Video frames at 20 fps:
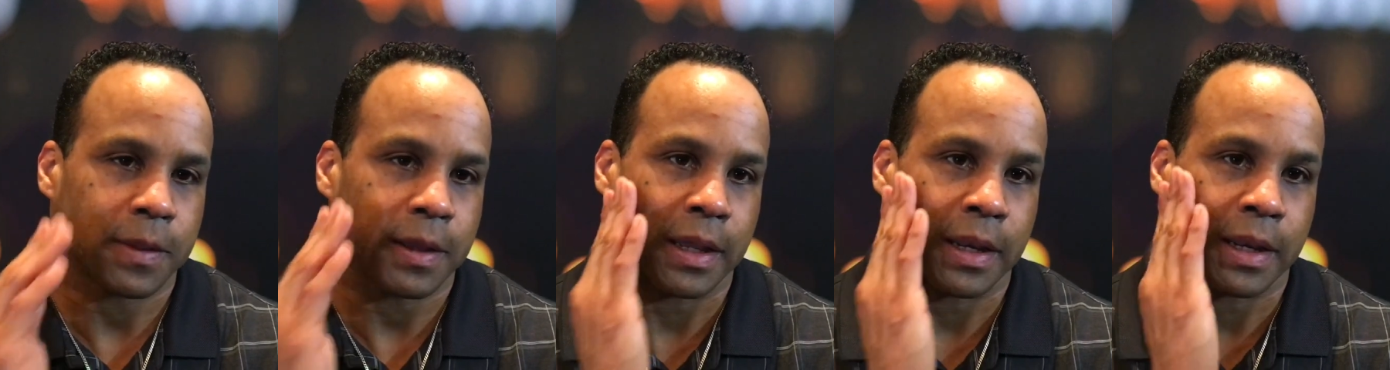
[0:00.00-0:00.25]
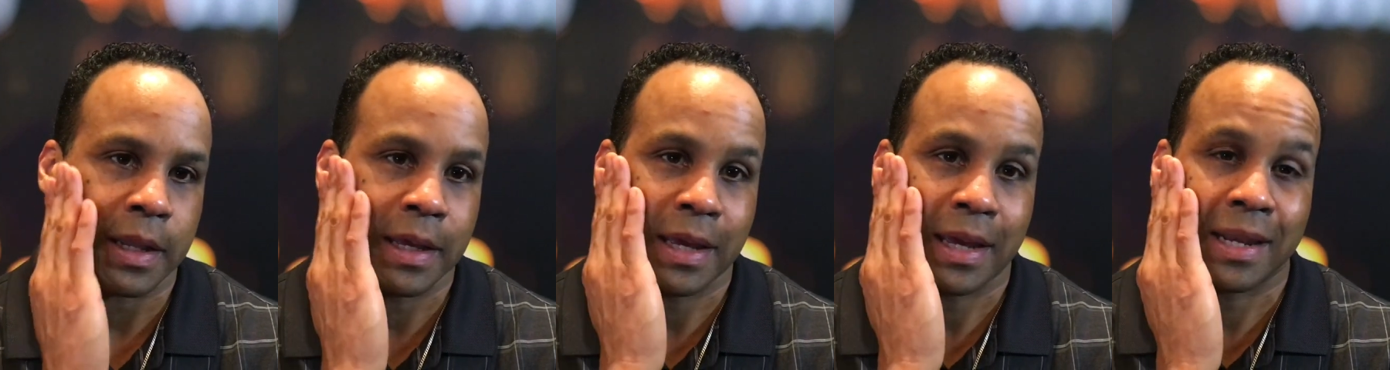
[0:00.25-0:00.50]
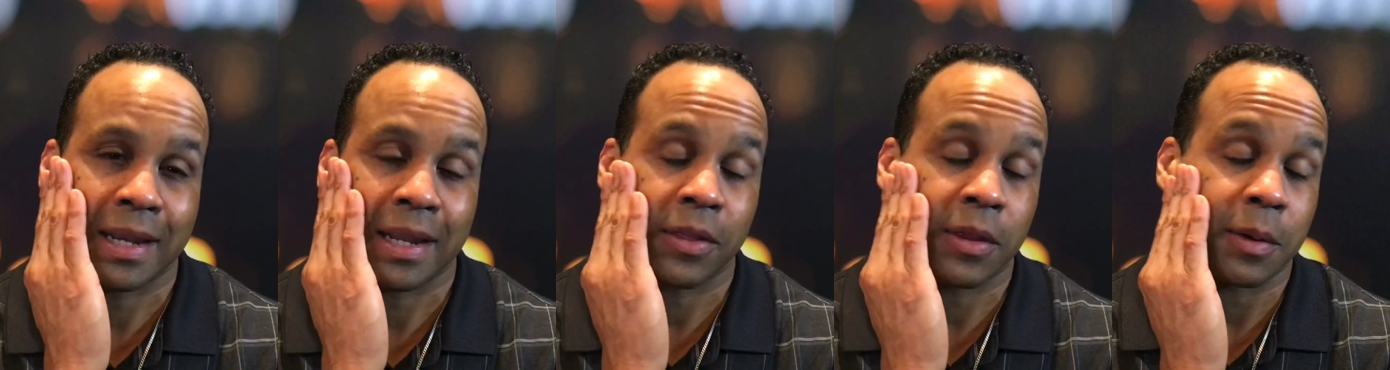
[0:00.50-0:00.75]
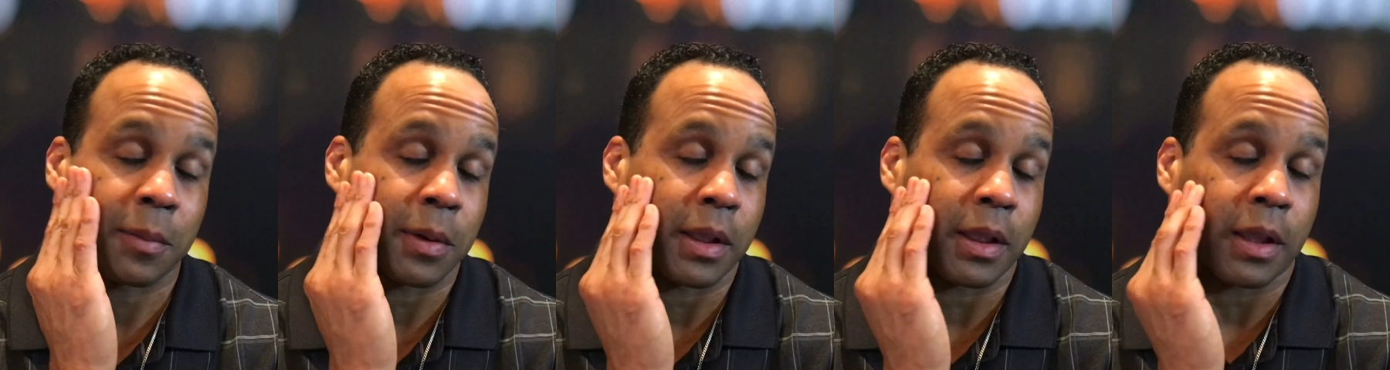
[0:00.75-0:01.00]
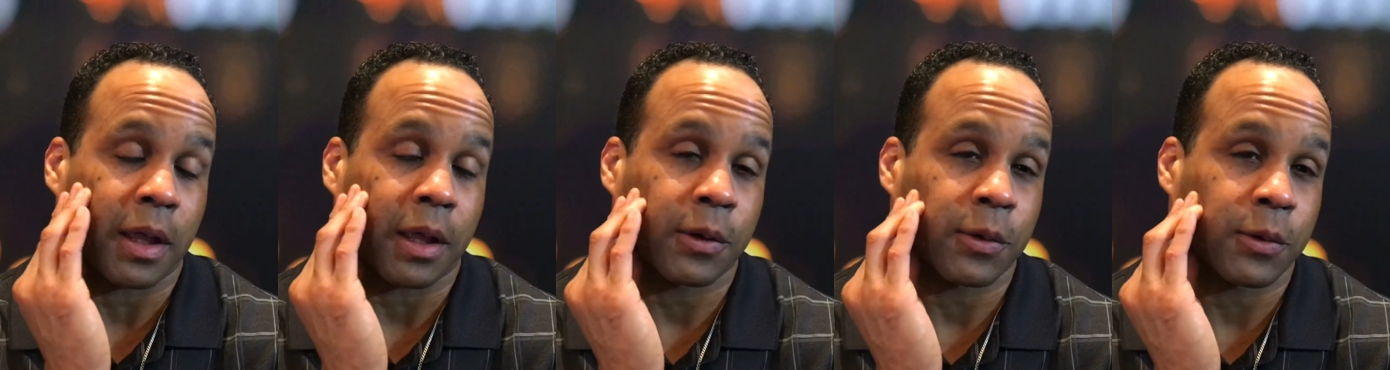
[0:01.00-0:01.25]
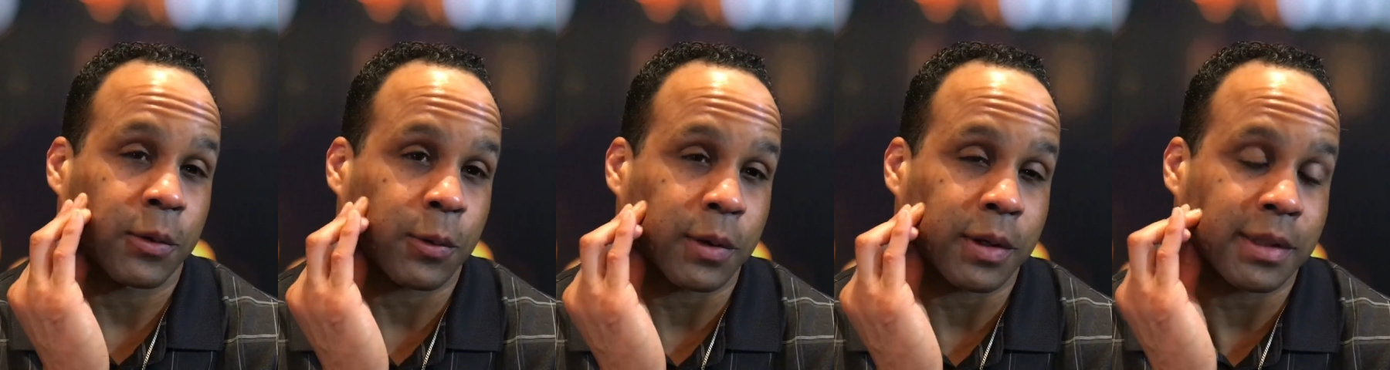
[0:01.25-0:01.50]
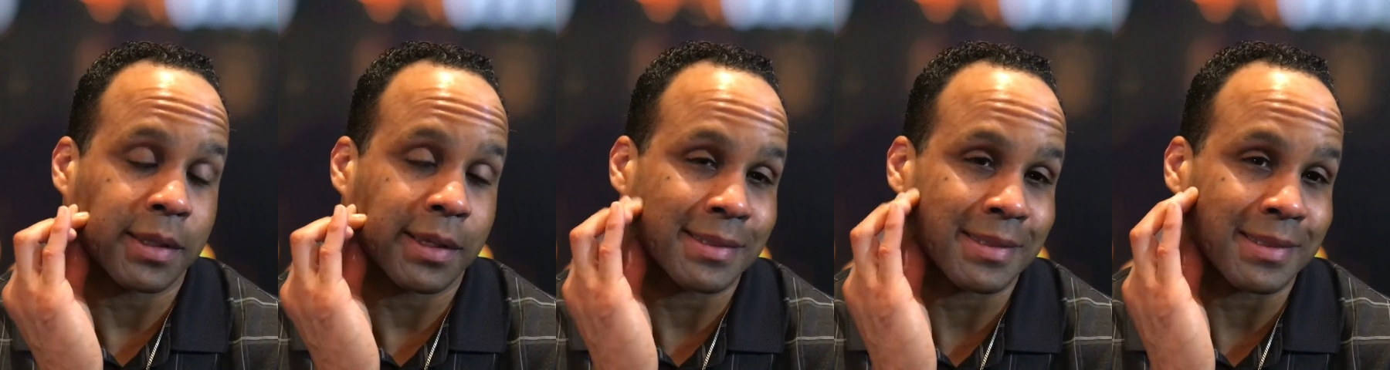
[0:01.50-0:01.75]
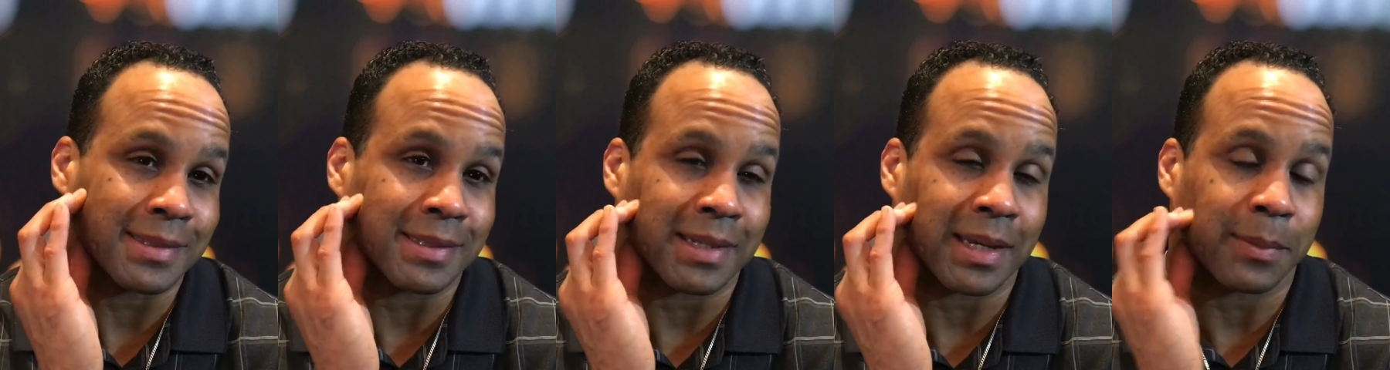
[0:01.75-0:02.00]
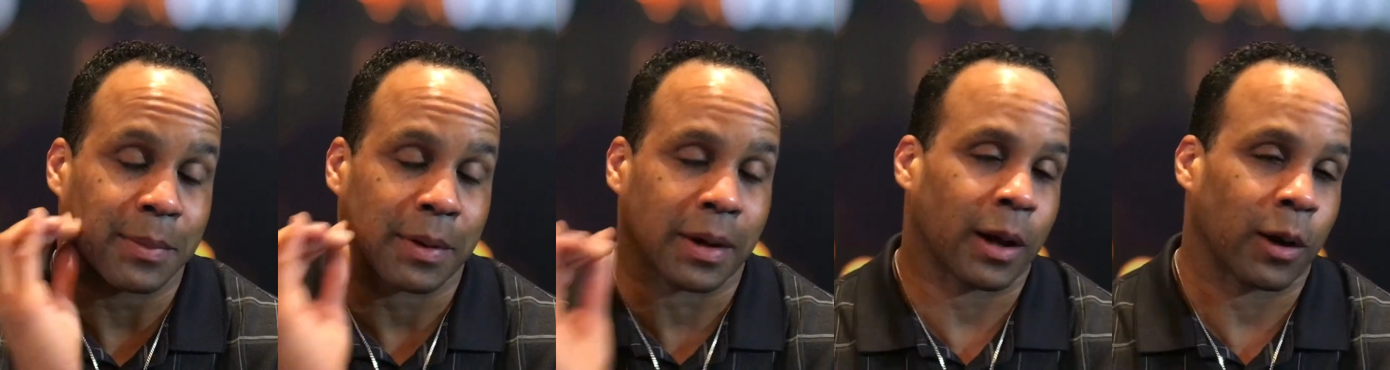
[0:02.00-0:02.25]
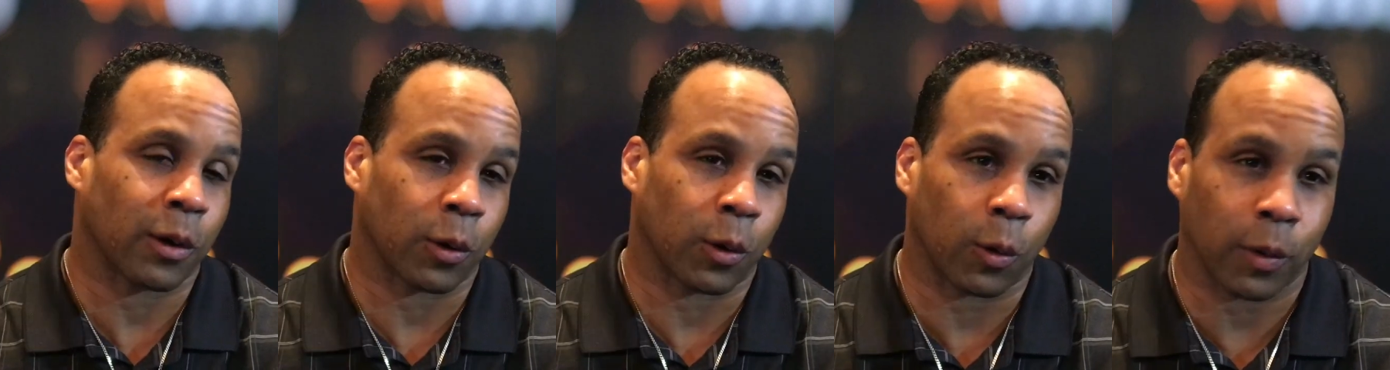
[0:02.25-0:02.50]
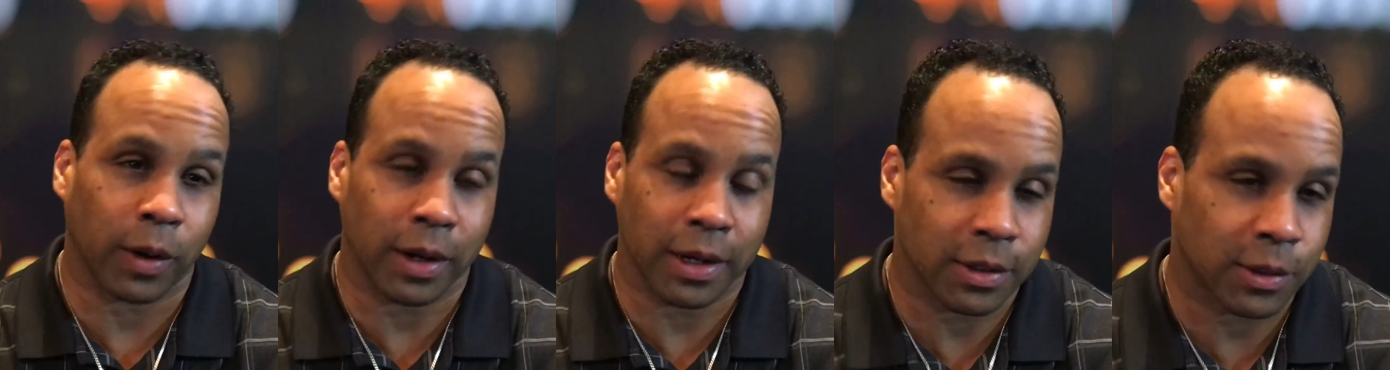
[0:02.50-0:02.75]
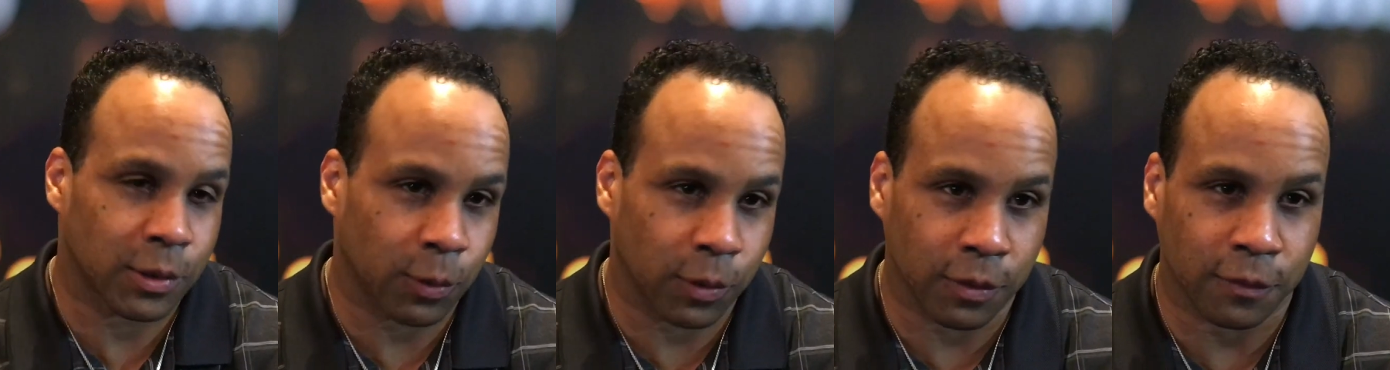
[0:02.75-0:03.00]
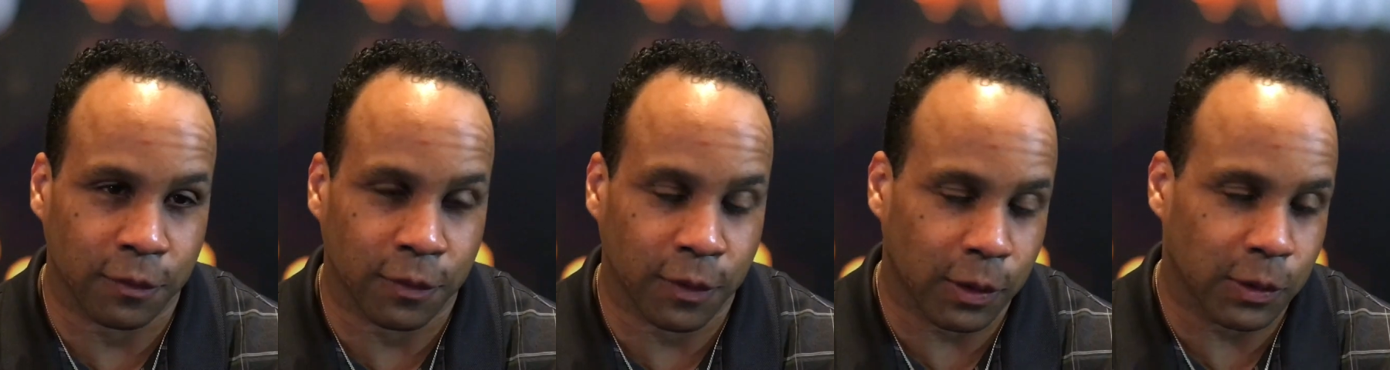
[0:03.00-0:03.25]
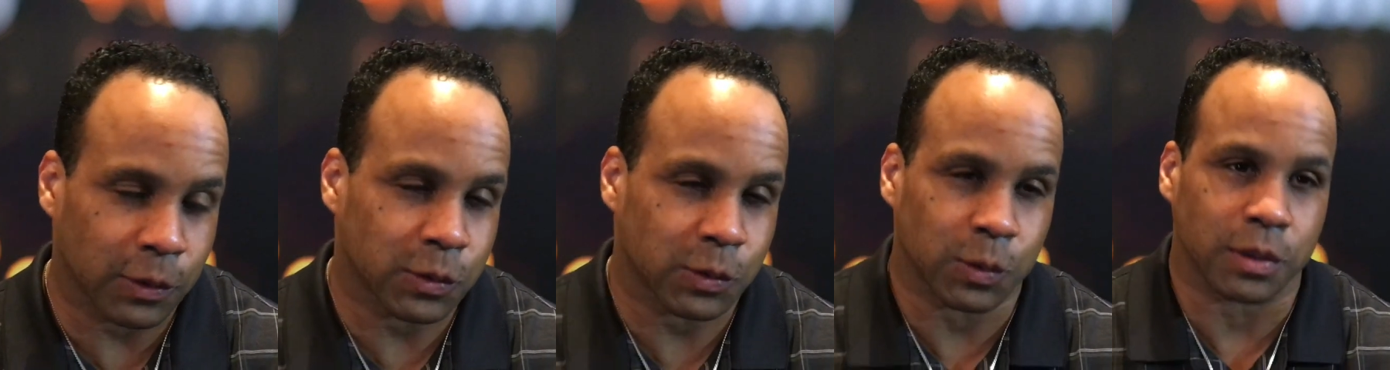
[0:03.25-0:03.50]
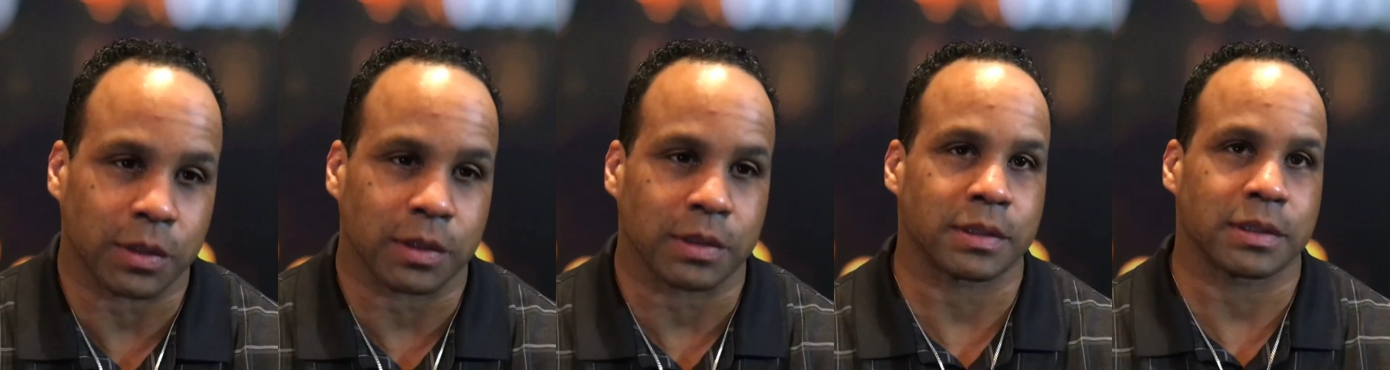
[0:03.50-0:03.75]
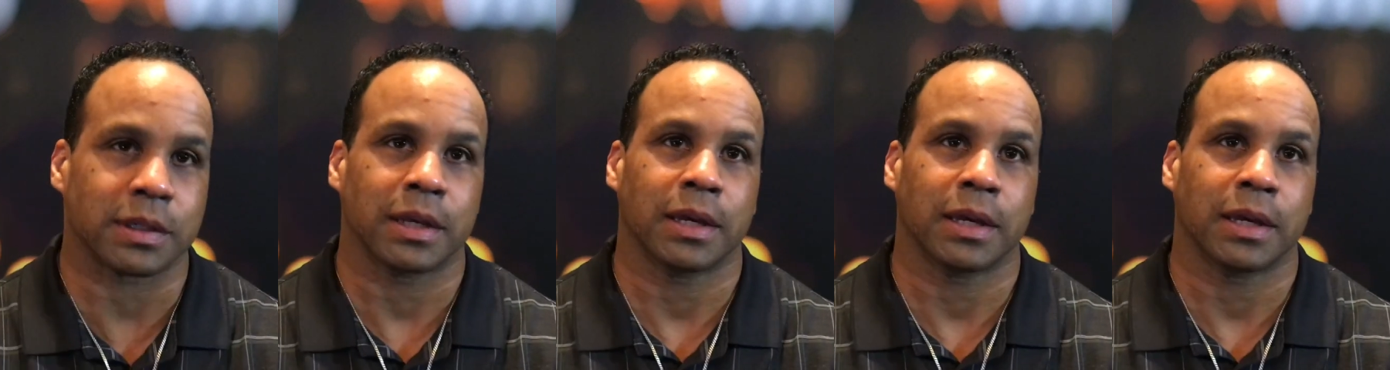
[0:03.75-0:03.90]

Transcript: and he had nothing but laudatory things to say about how great Twin Falls was.